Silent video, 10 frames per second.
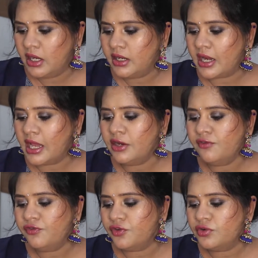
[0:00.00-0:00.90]

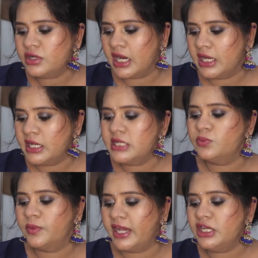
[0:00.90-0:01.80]
dragon fruit contains
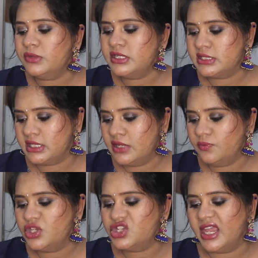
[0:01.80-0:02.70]
vitamin C
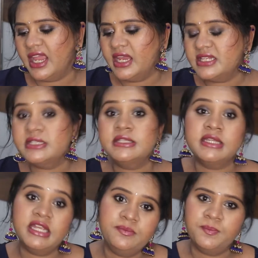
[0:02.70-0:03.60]
which aids in
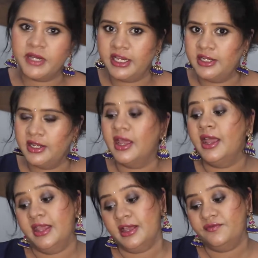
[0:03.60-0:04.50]
skin brightening.
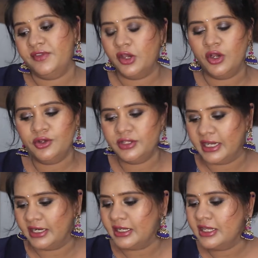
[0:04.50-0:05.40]
Yeah, we all know
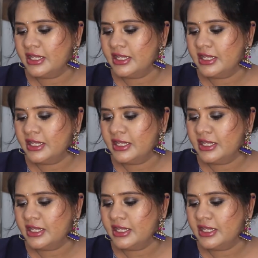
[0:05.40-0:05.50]
that.